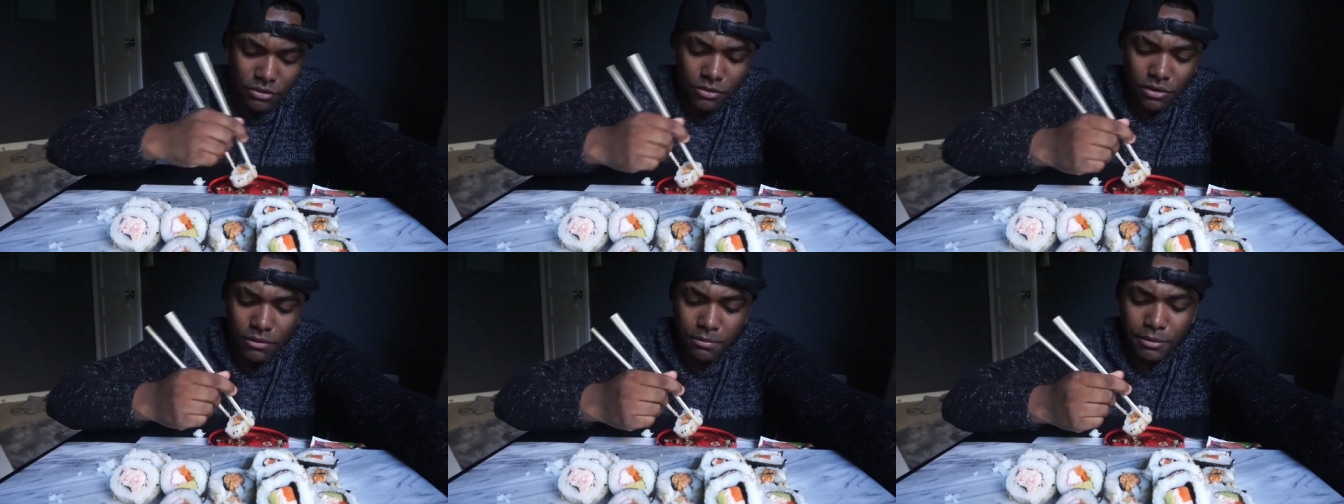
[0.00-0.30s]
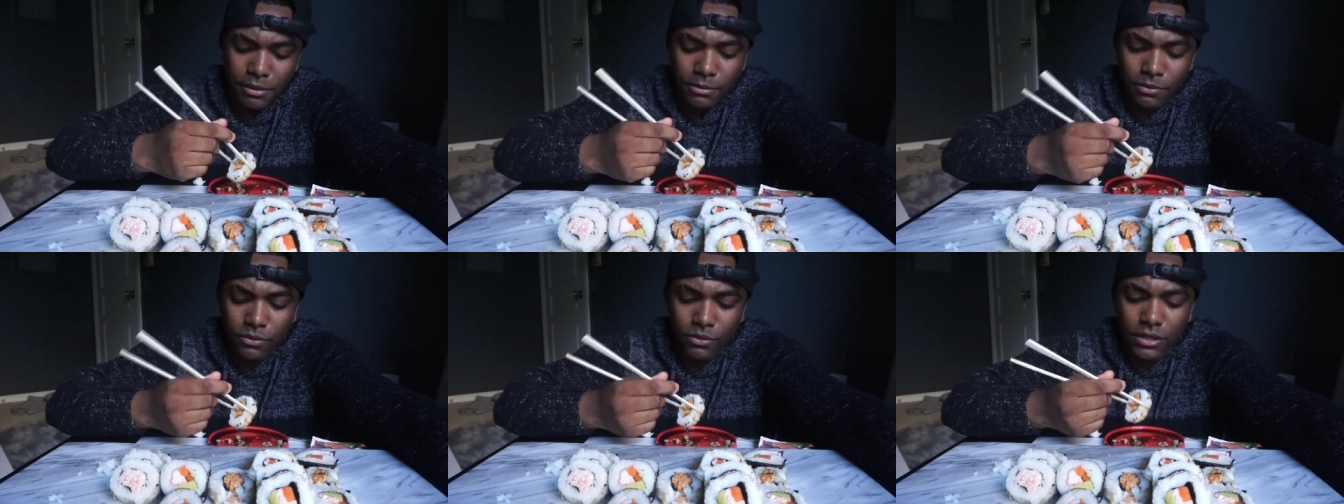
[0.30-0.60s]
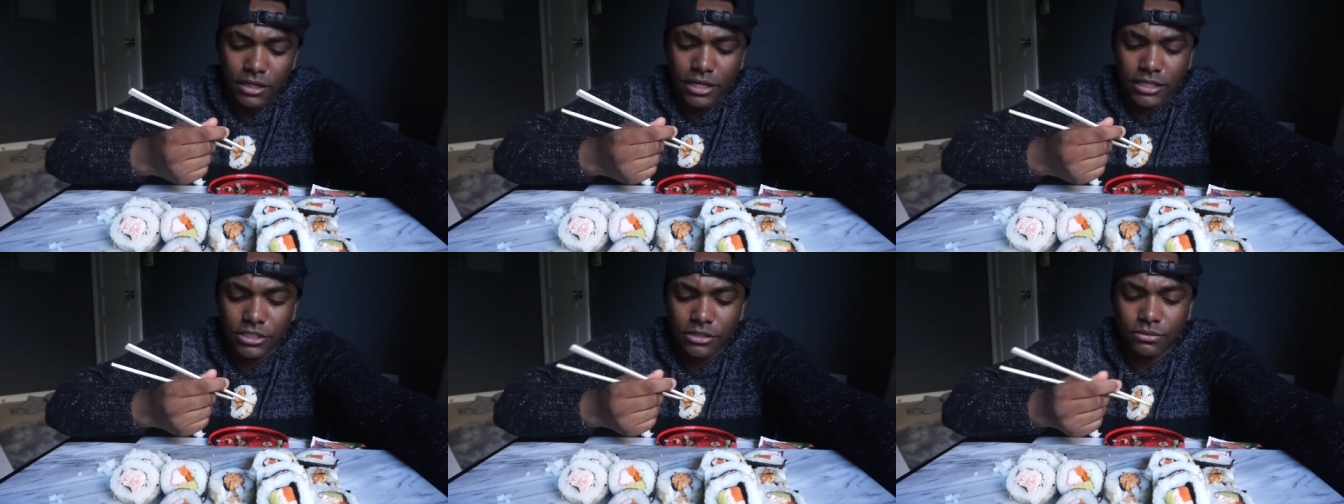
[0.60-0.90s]
or people
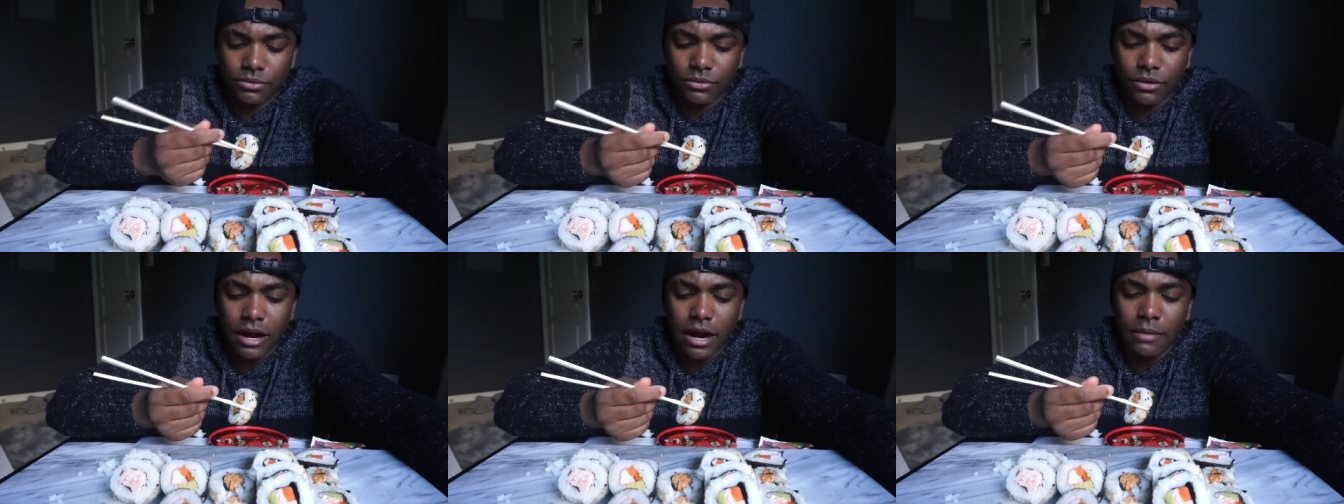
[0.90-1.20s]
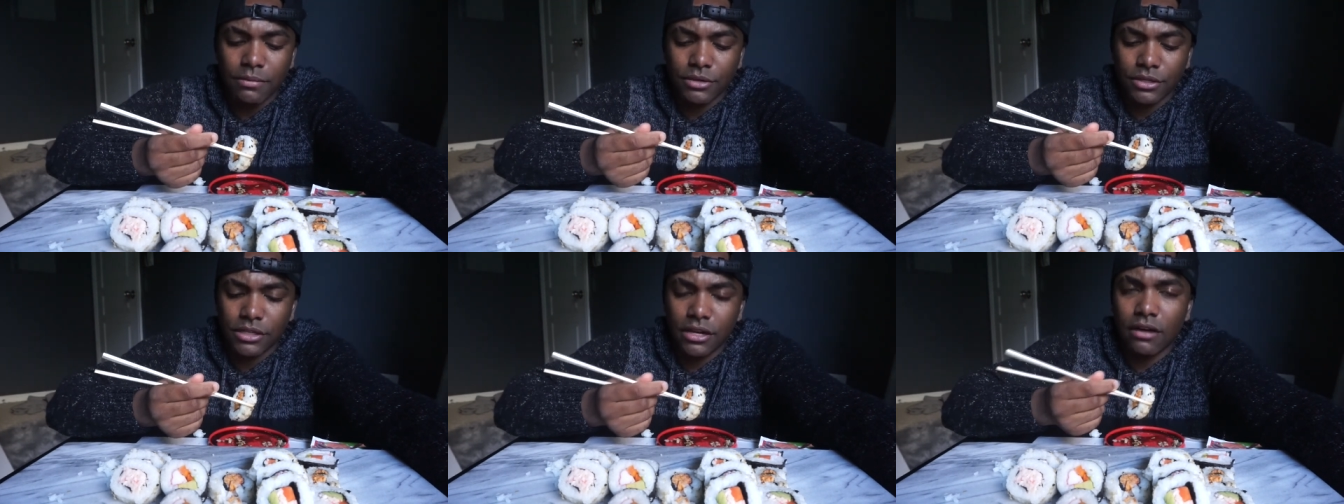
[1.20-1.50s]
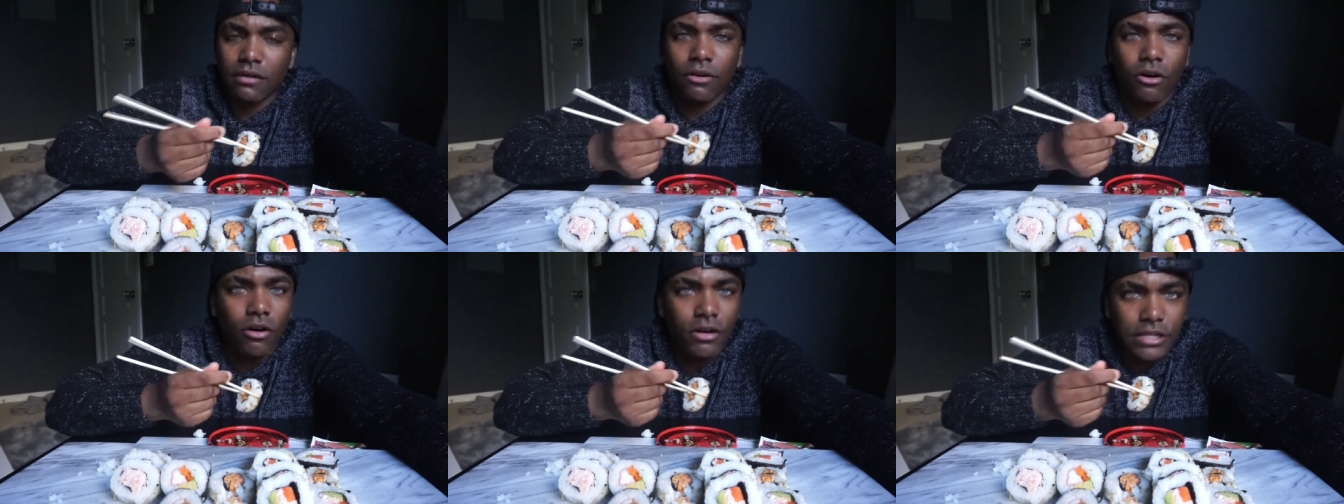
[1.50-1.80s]
with less subscribers
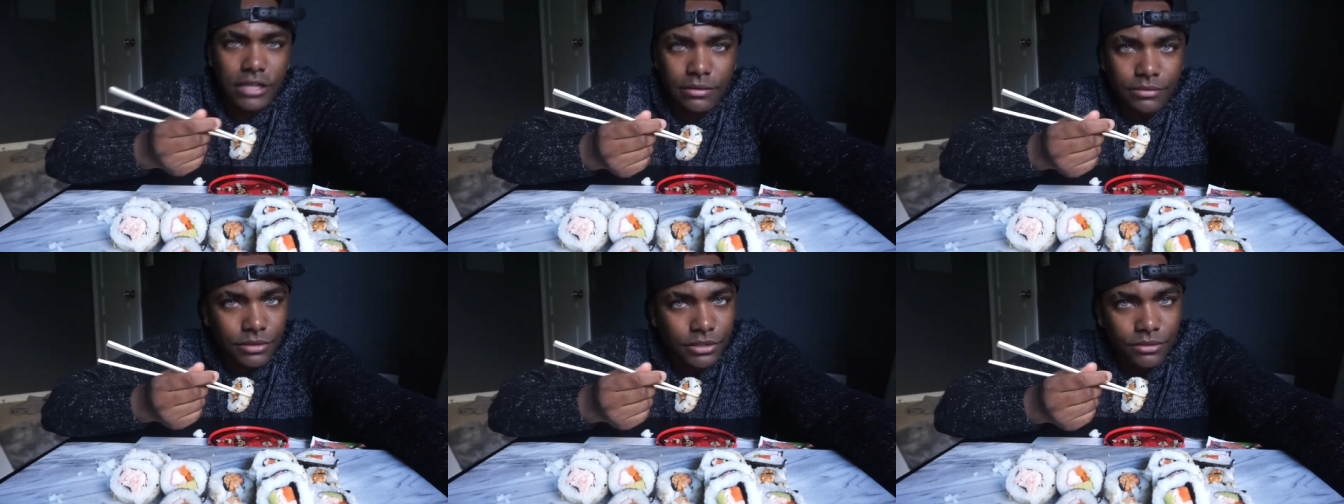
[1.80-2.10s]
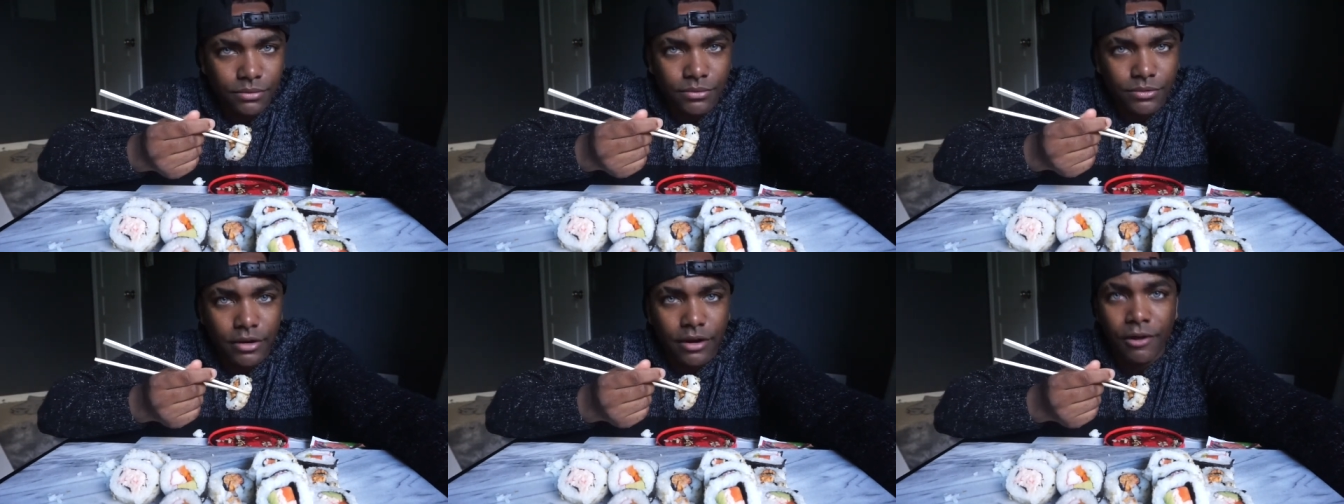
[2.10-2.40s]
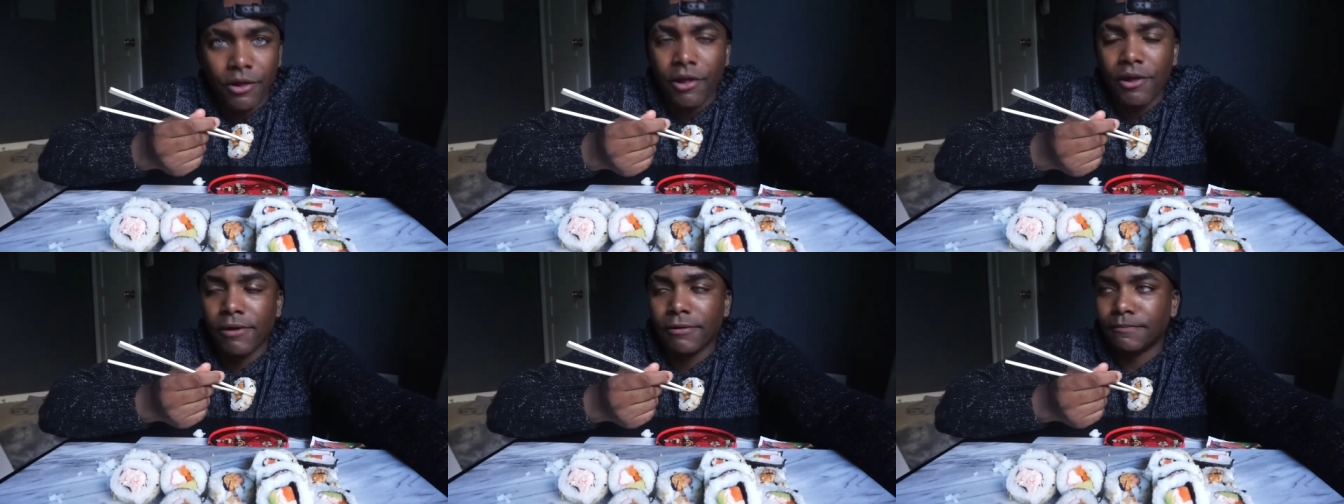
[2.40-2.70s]
love all types of
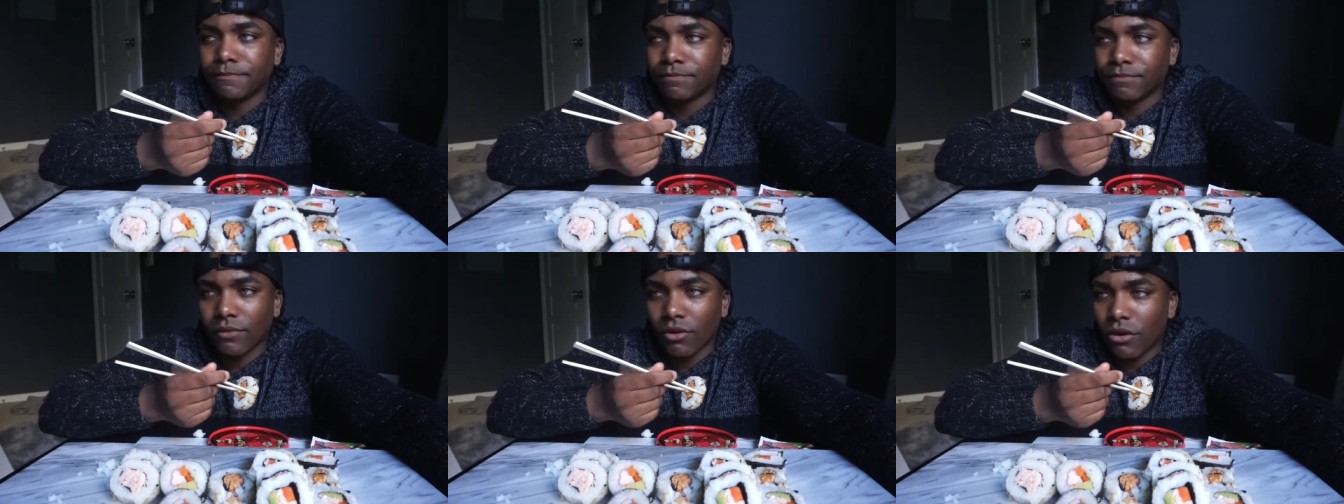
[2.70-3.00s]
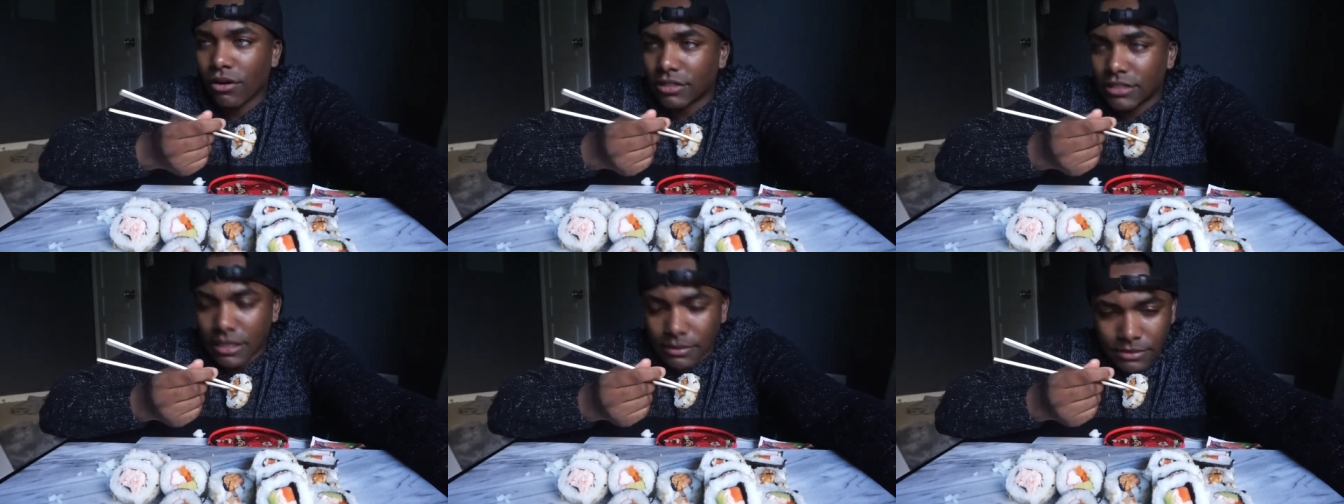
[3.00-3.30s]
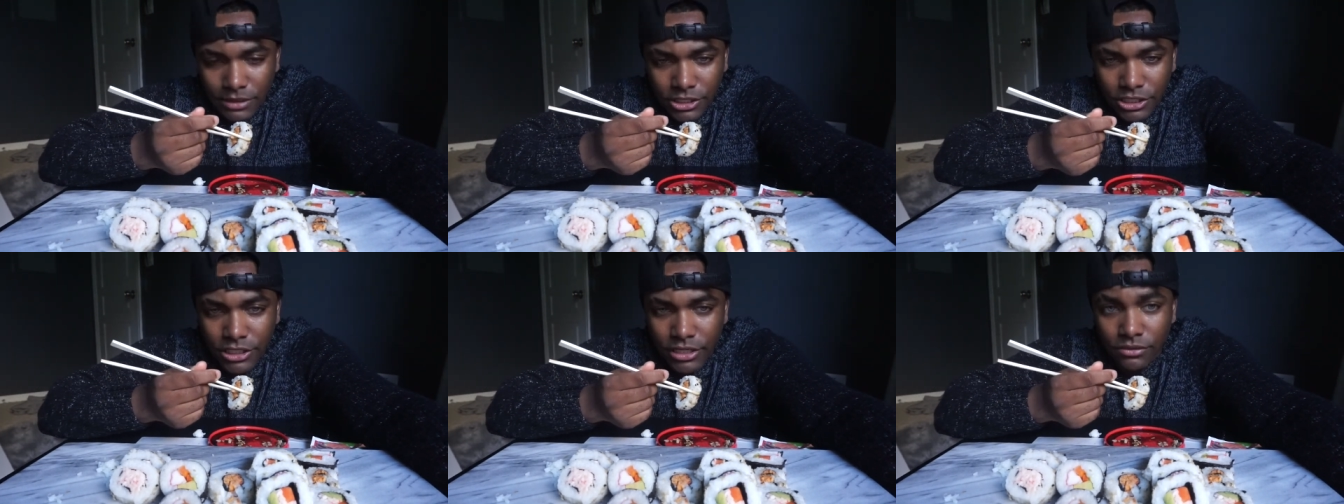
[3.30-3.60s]
subscribers all
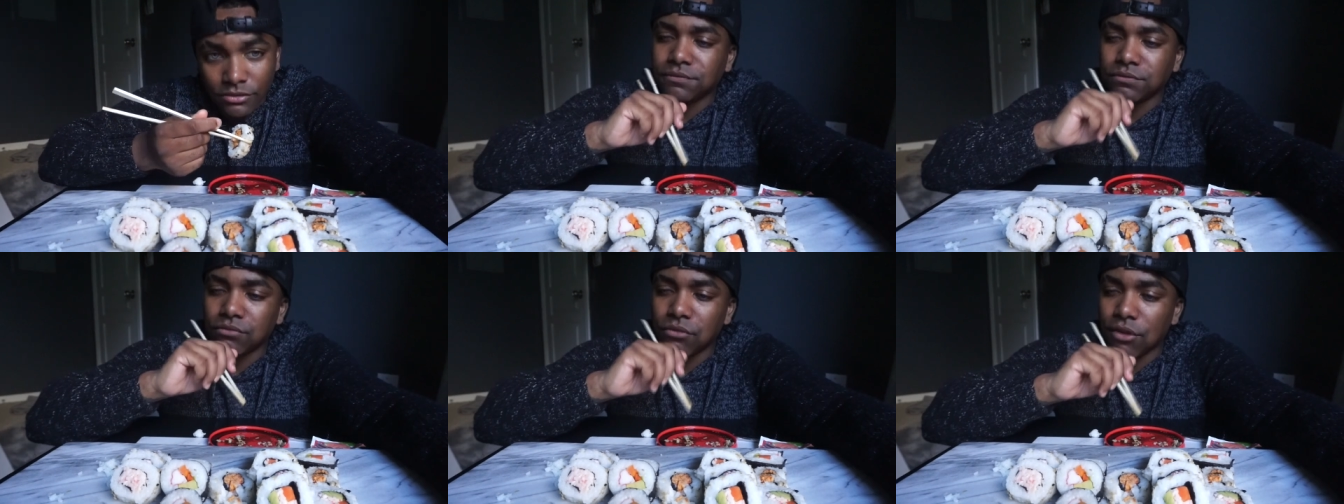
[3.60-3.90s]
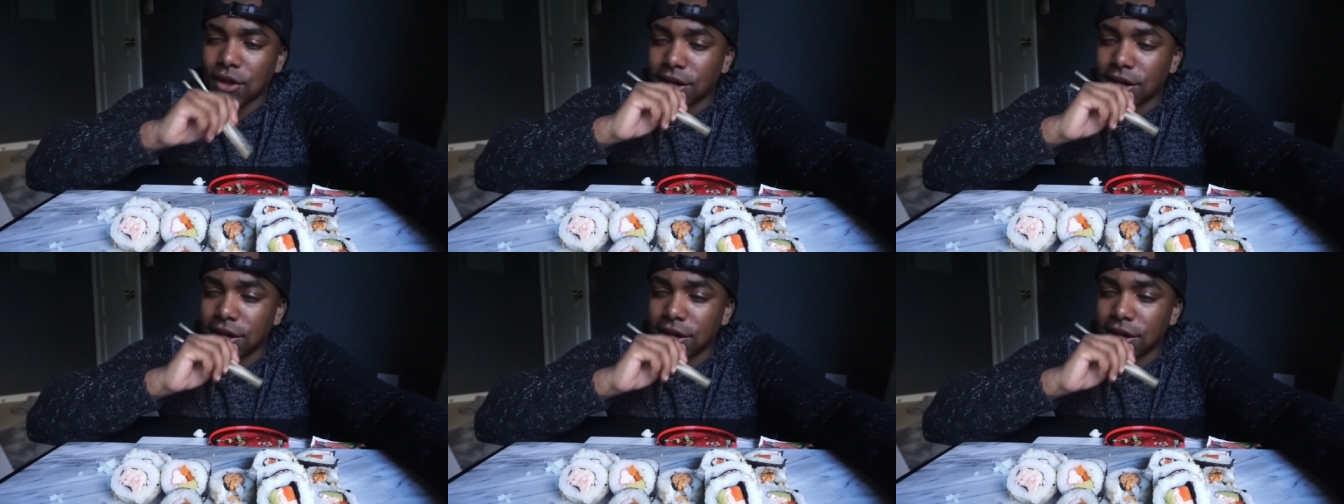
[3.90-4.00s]
types of channels.